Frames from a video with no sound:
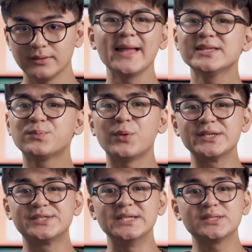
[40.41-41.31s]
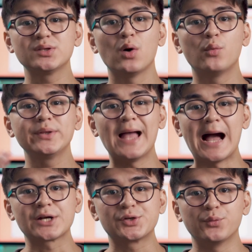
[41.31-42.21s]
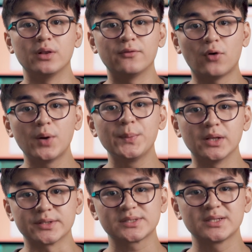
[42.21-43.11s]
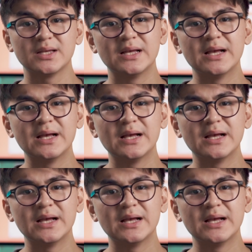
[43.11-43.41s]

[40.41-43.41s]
and spreadsheets with actual formulas.